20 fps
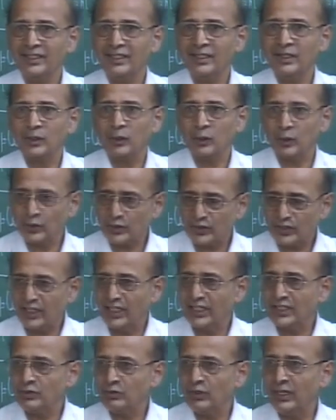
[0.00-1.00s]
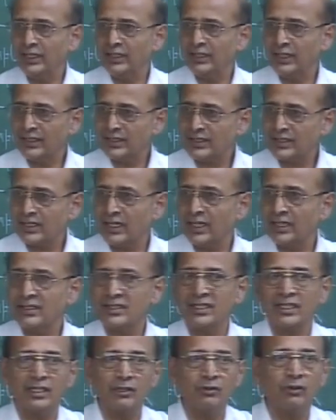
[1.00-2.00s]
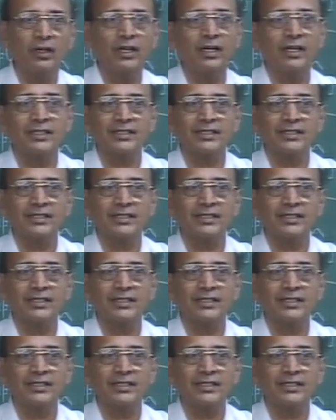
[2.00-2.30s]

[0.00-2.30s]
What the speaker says: Closed trail is one that starts at a vertex